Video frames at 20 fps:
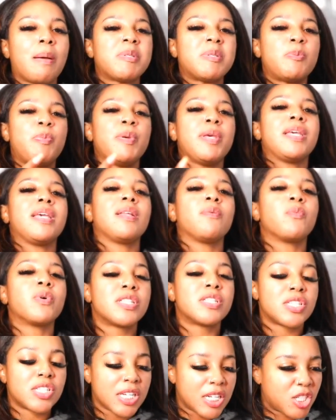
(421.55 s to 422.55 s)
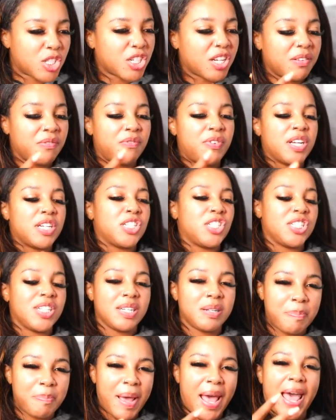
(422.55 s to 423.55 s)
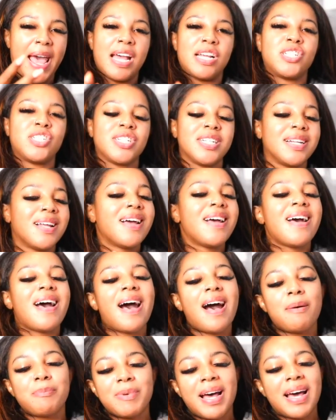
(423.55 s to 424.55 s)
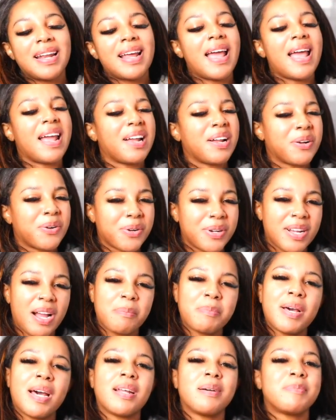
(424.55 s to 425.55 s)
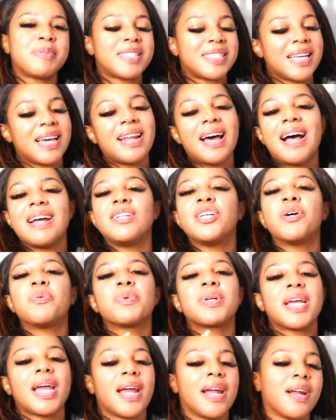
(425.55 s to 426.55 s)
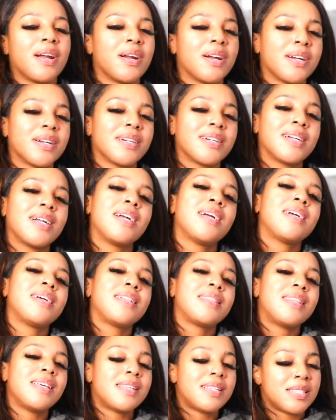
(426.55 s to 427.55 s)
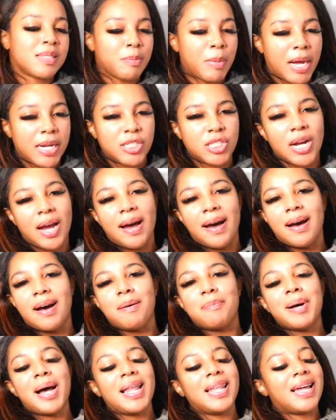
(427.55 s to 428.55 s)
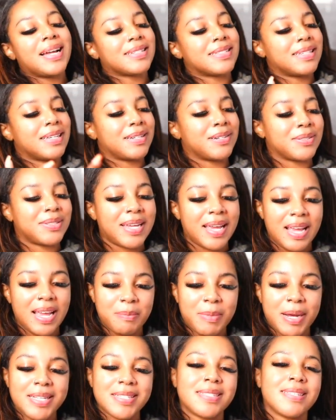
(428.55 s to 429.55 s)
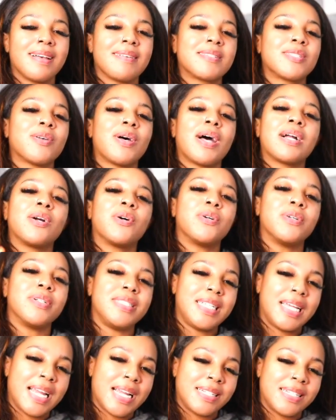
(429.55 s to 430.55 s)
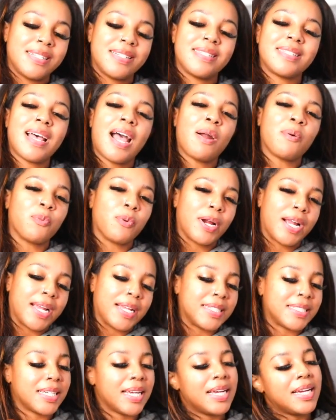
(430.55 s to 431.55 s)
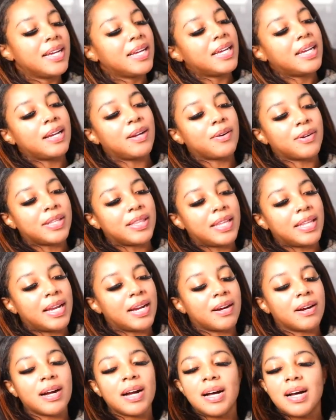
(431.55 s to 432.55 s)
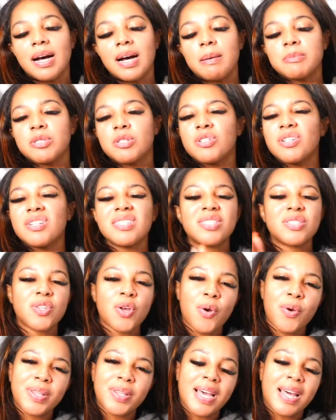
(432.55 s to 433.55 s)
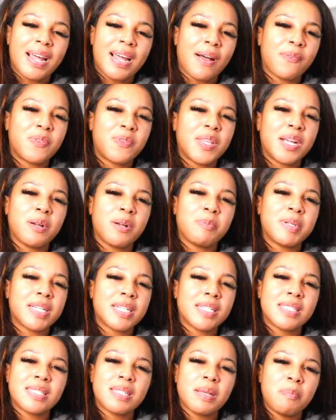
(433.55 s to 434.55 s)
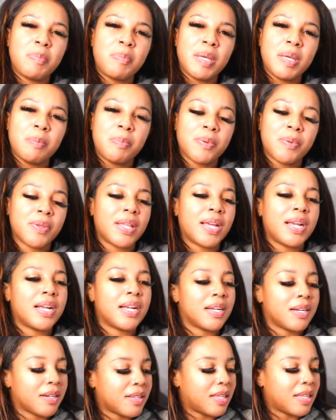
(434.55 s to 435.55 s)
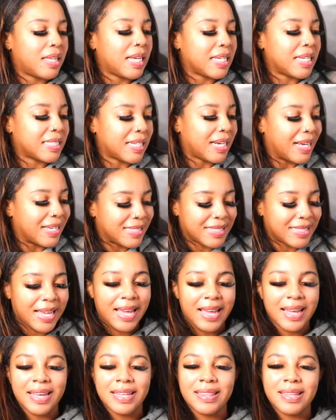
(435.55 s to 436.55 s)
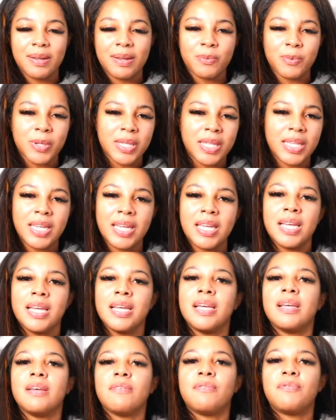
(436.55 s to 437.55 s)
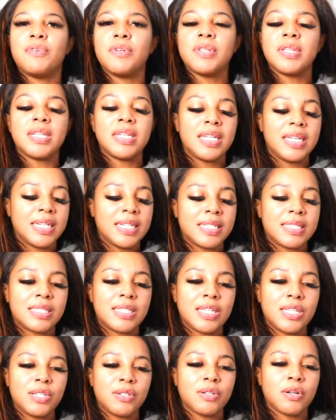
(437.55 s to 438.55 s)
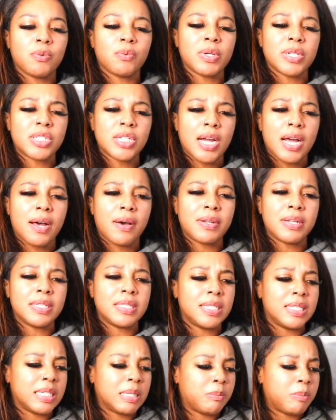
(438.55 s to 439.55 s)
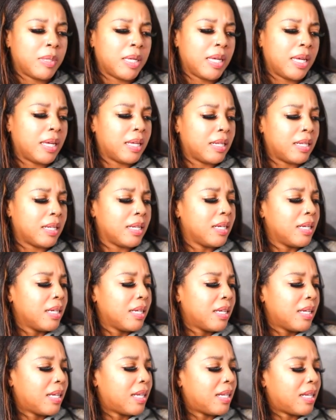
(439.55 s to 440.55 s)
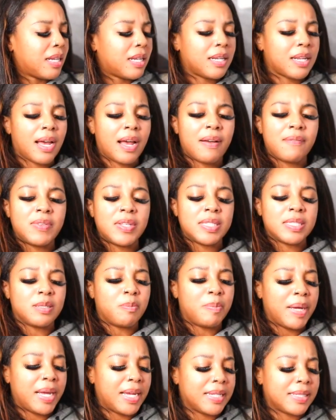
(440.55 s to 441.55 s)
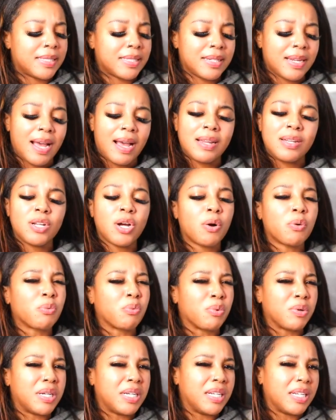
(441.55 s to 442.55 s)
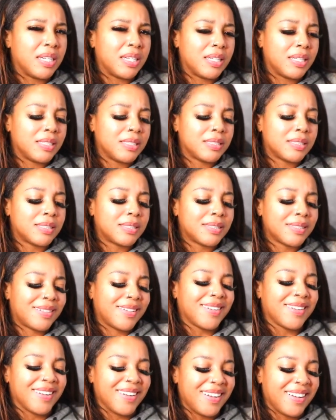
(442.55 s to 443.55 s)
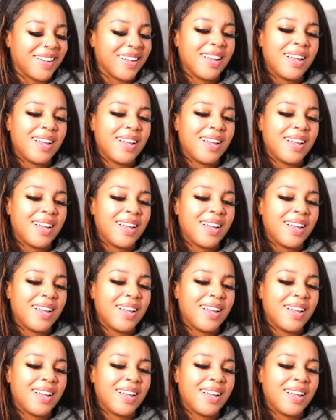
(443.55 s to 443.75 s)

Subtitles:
when I'm speaking with such conviction and passion, I'm not angry. I'm not upset. I don't care. This is my job. I like to entertain myself. So I go on tangents. I rant here and there. So just throwing that out there, because some people, they hear the things that I say and they really feel the need to, you know, reach out and DM me and have these debates. And I don't read it.